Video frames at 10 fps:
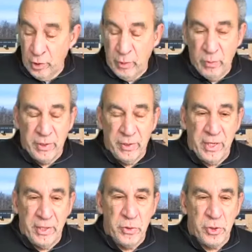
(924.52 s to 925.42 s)
we want to
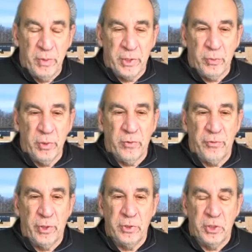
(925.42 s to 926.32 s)
thank you so much. We look
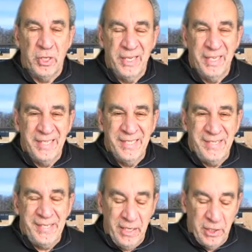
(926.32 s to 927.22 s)
forward to
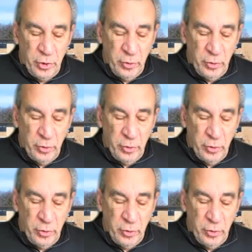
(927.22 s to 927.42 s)
seeing. Hey, great.